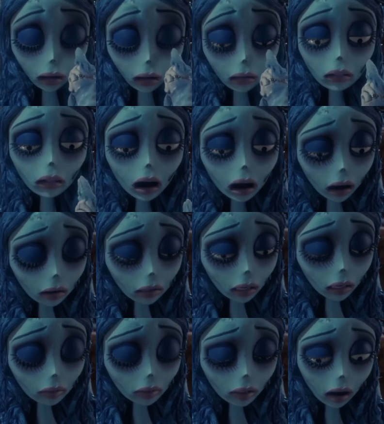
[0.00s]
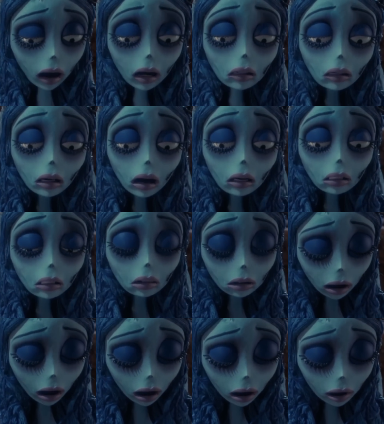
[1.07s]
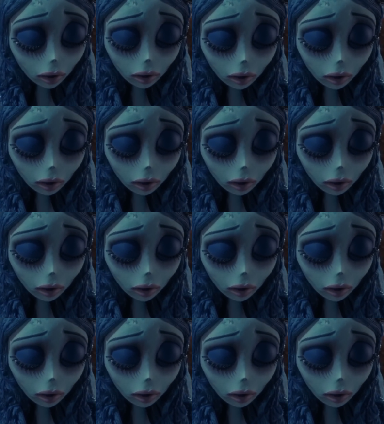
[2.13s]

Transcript: I thought this was all going so